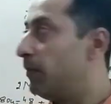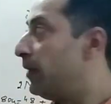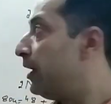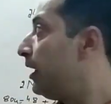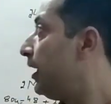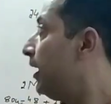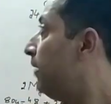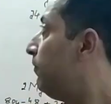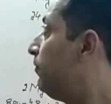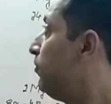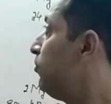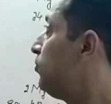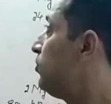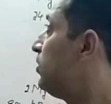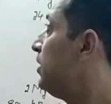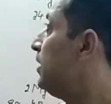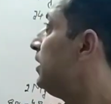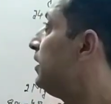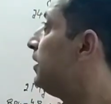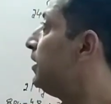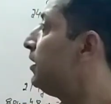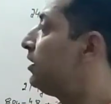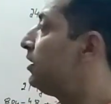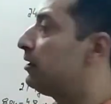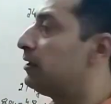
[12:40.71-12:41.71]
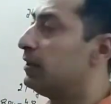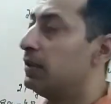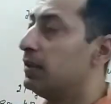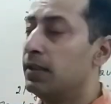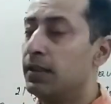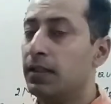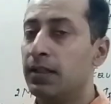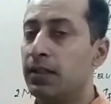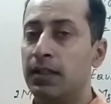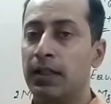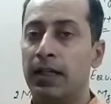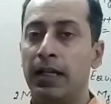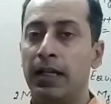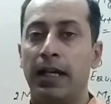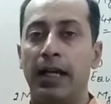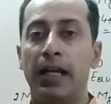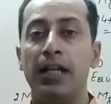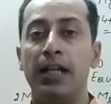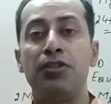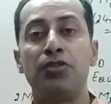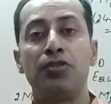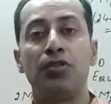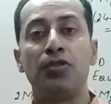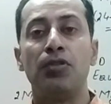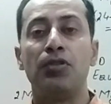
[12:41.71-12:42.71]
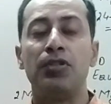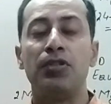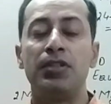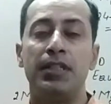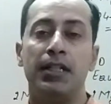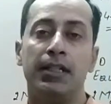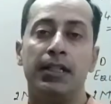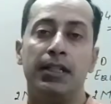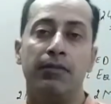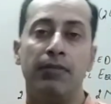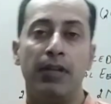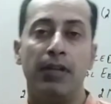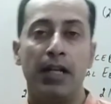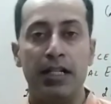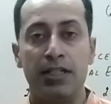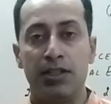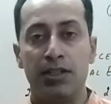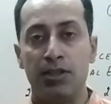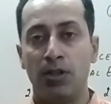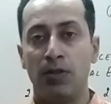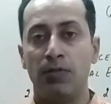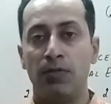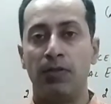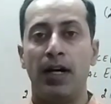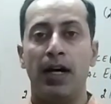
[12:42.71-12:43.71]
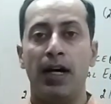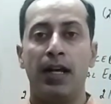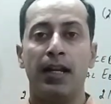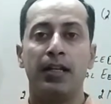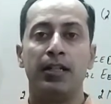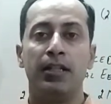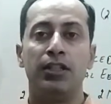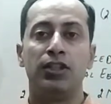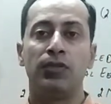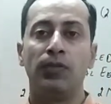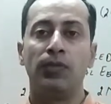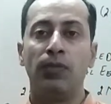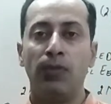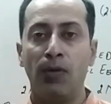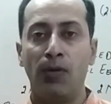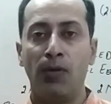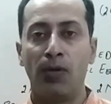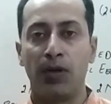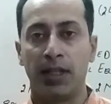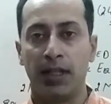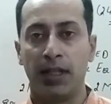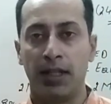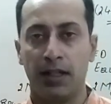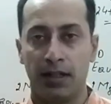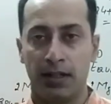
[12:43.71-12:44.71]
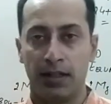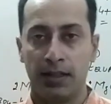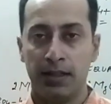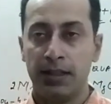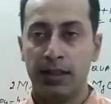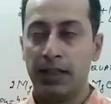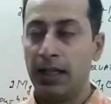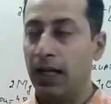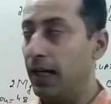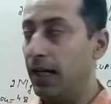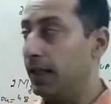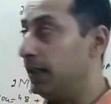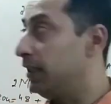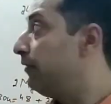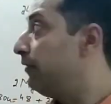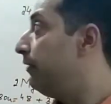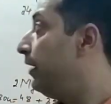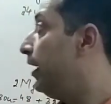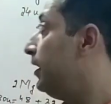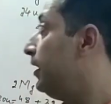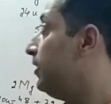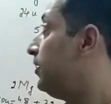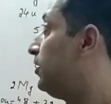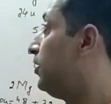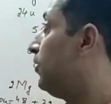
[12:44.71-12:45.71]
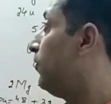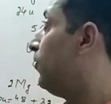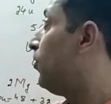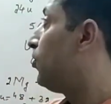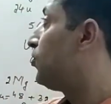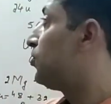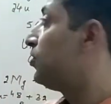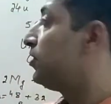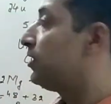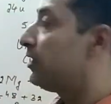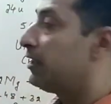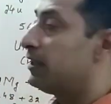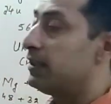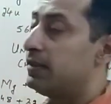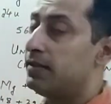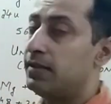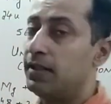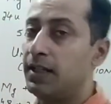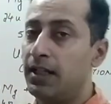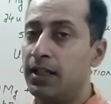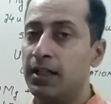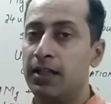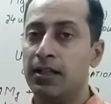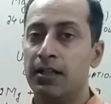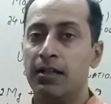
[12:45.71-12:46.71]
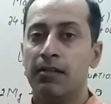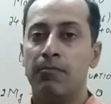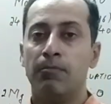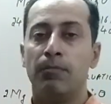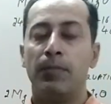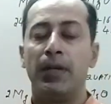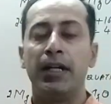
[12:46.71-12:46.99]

But if you see this, it shows that the valency of iron is 4 here and the valency of oxygen is 3.